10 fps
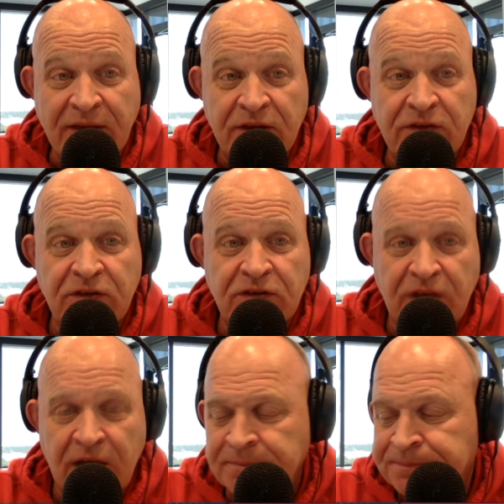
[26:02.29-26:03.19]
It's
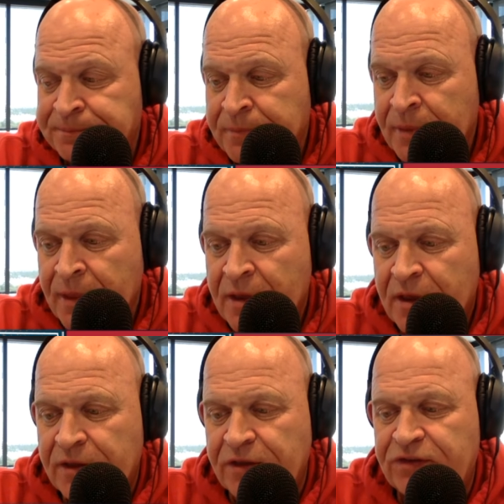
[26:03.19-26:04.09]

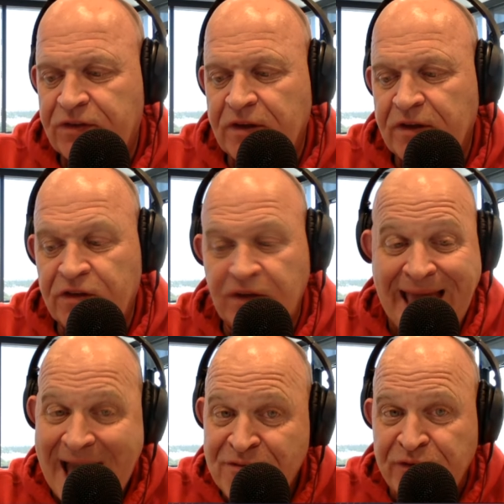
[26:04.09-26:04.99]
a
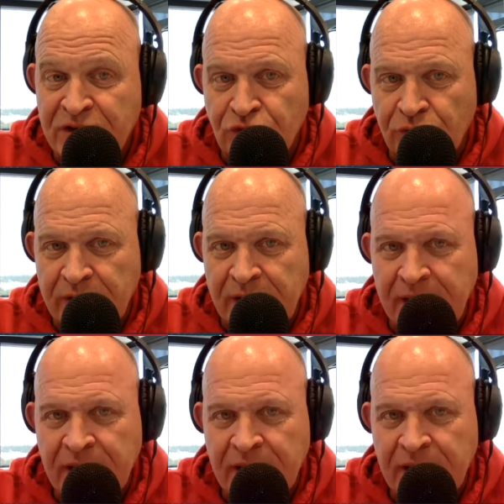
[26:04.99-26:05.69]
calf injury,